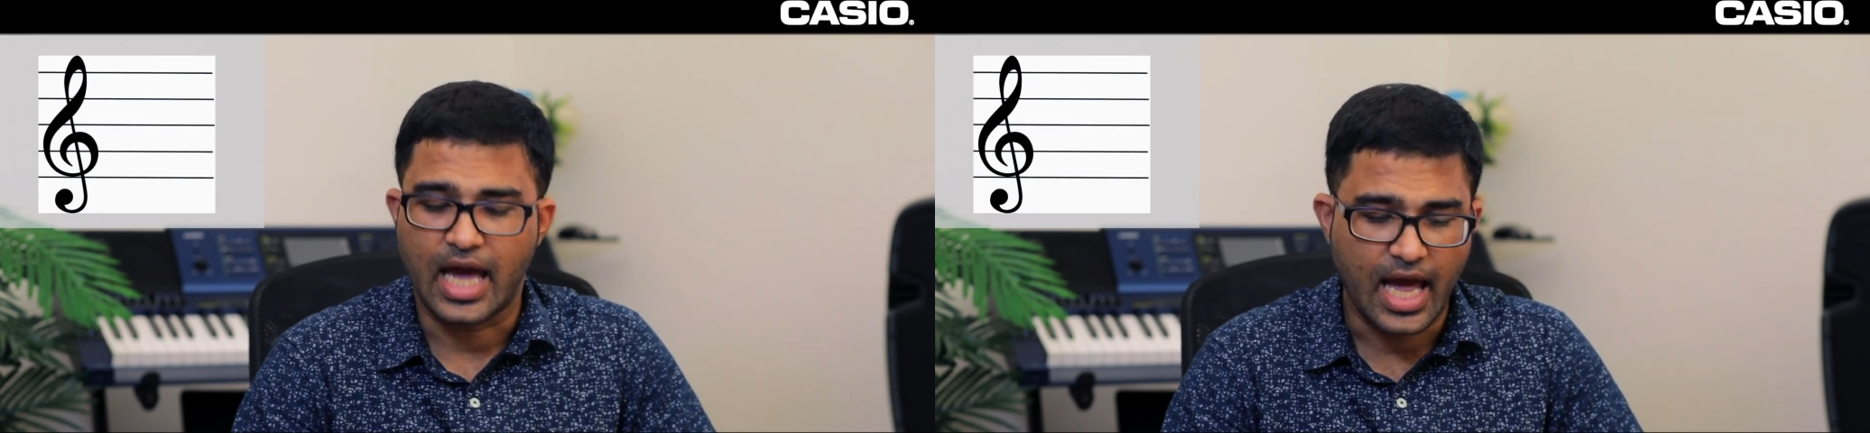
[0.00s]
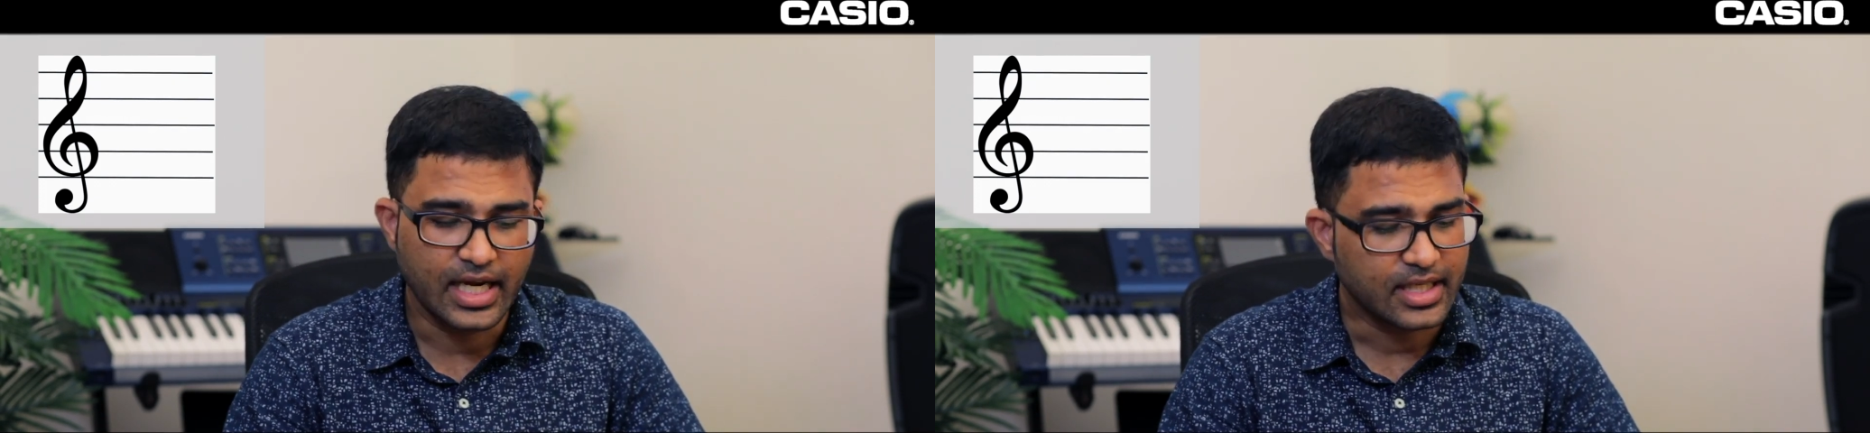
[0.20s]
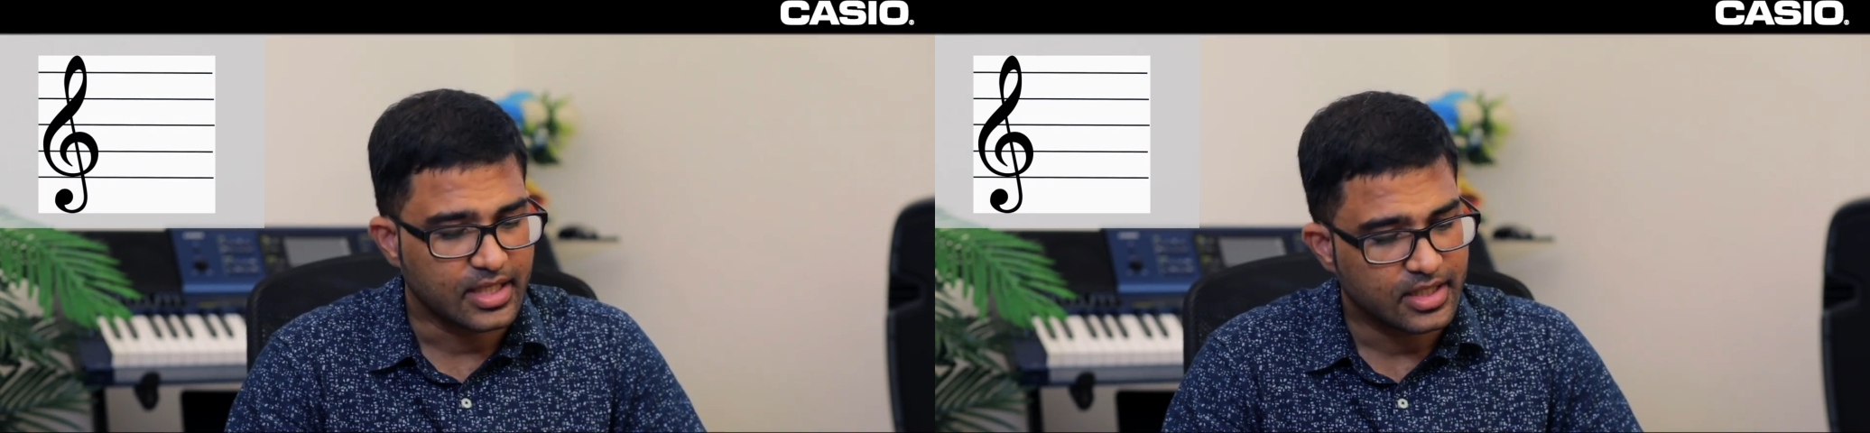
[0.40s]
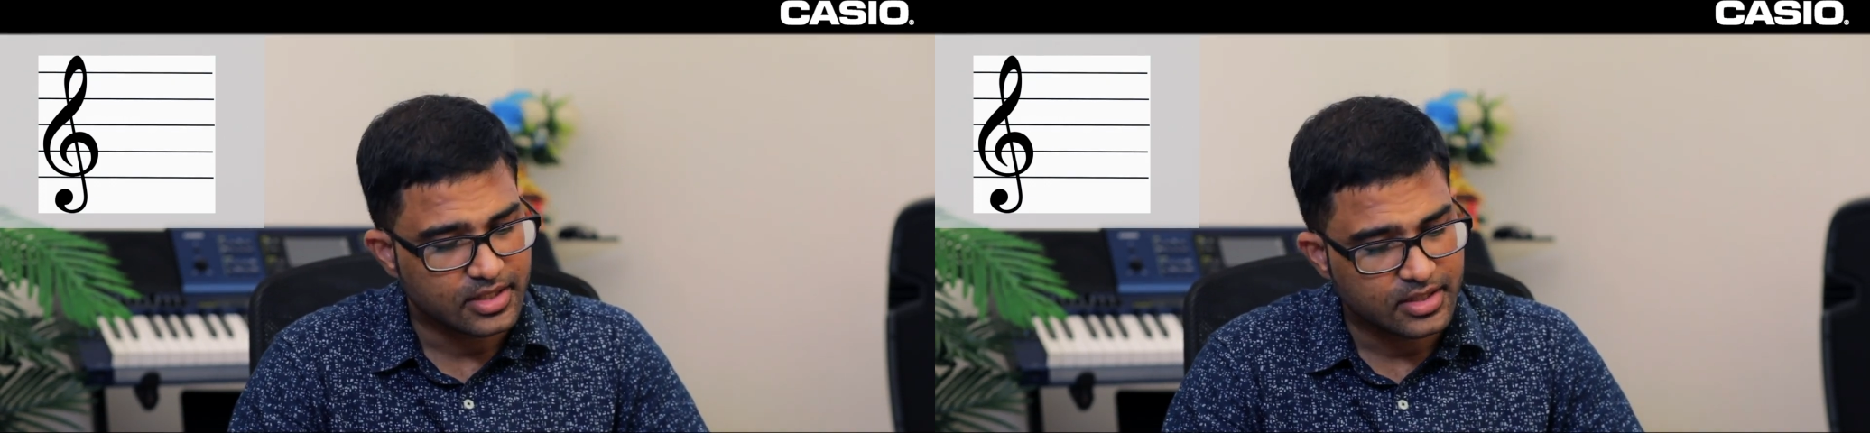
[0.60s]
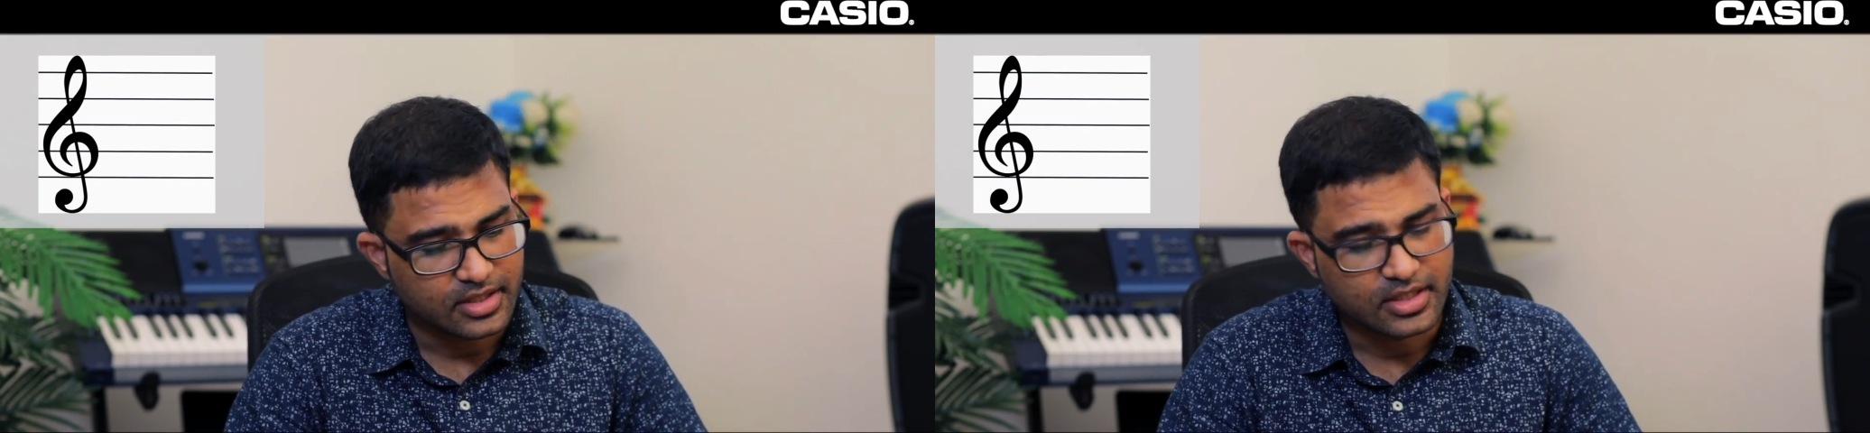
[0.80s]
And
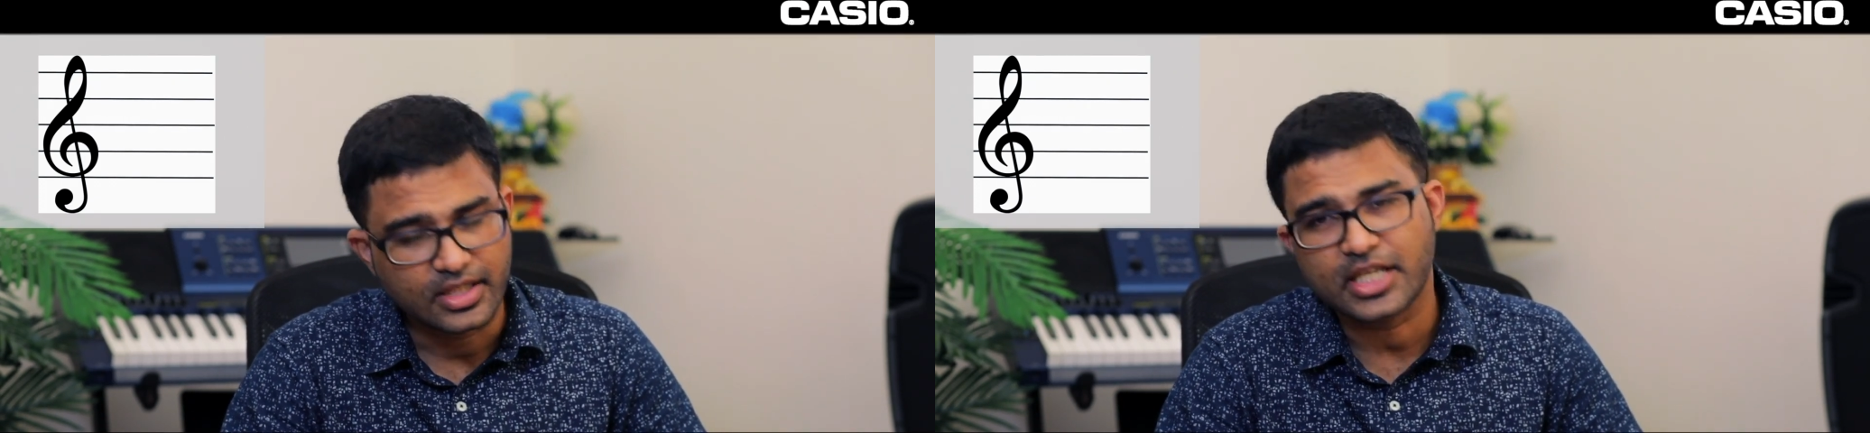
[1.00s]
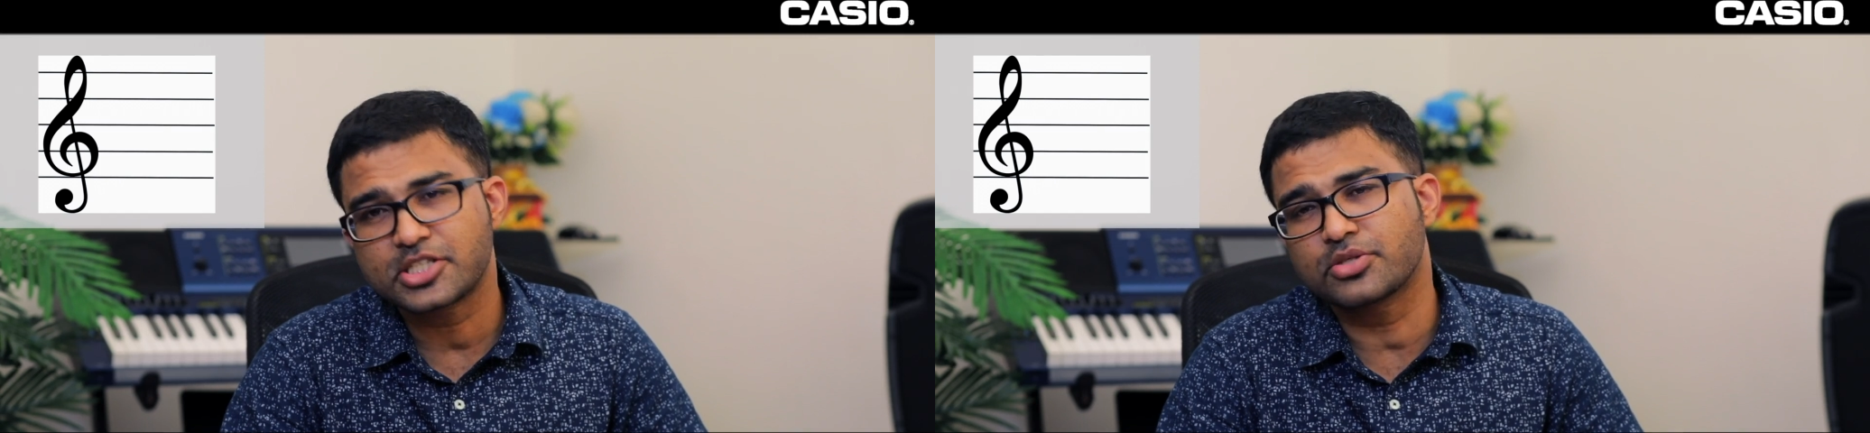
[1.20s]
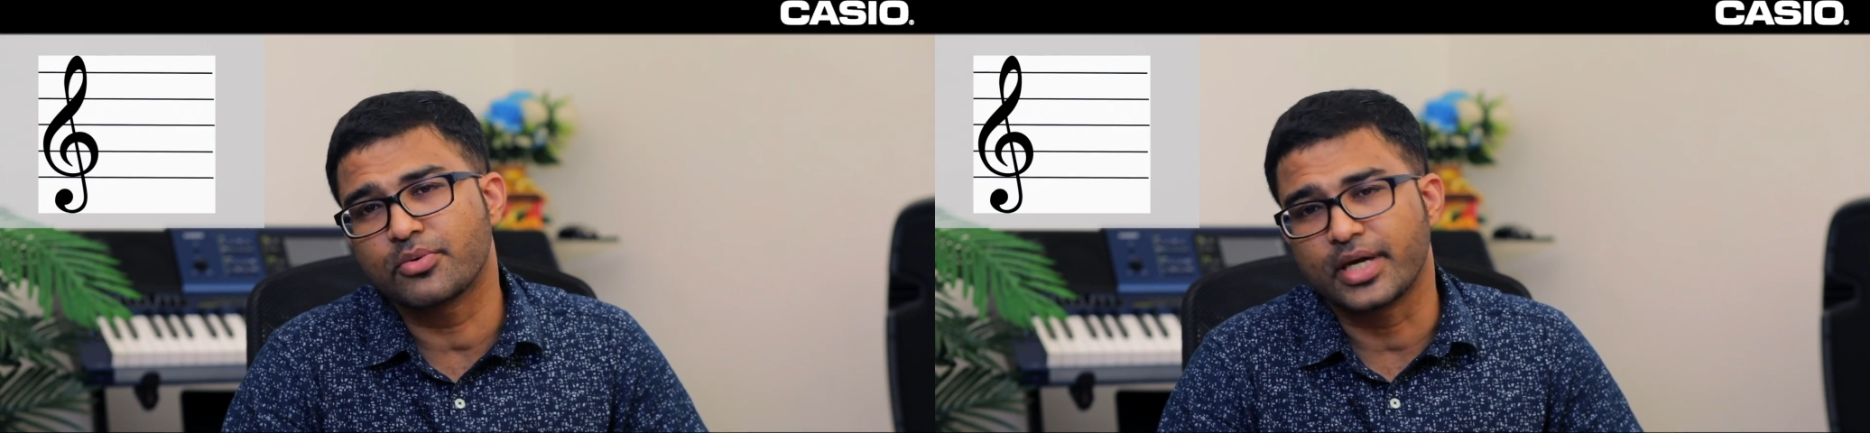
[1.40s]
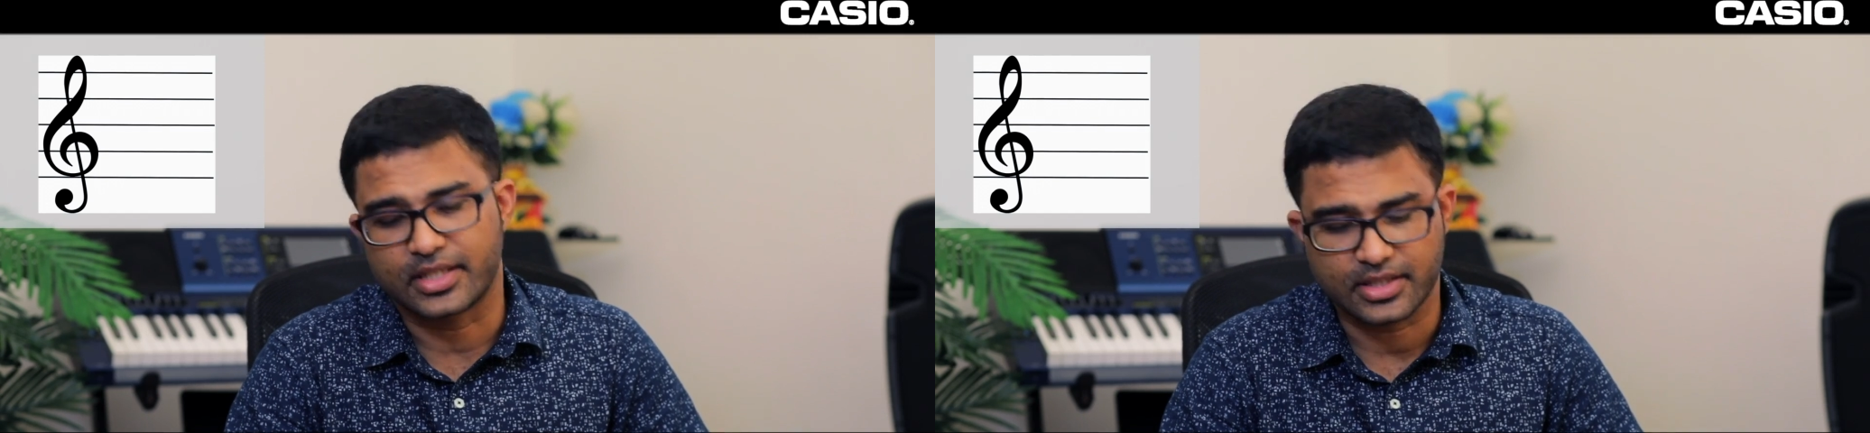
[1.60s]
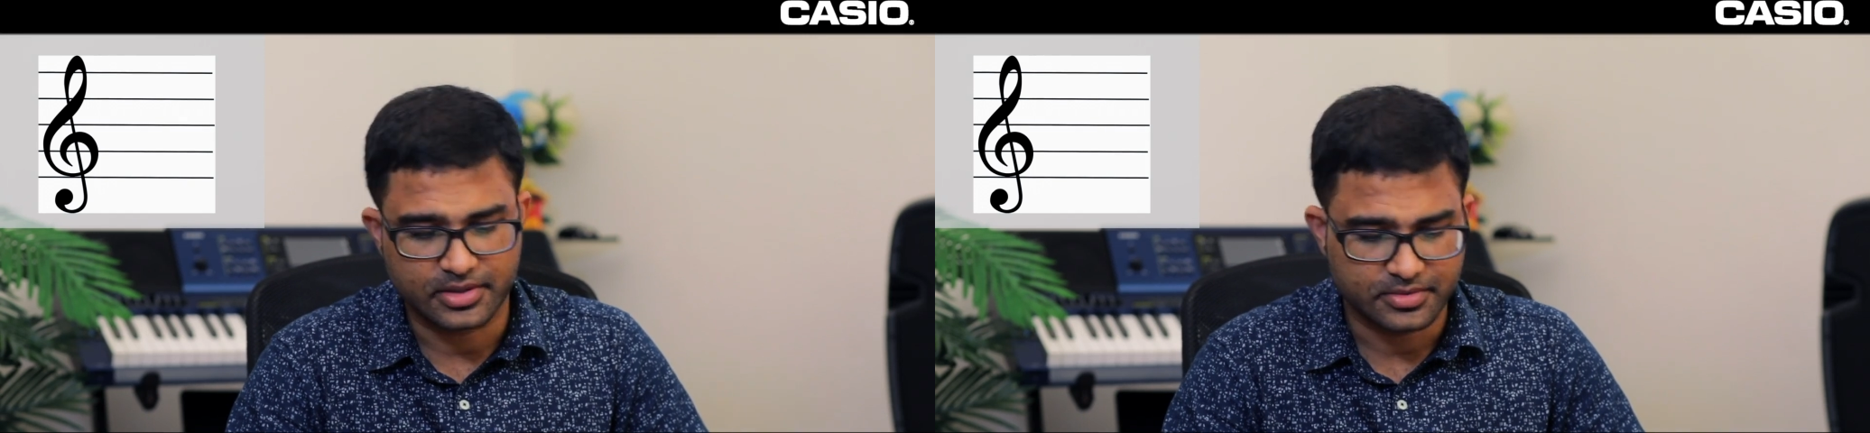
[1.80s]
next to it,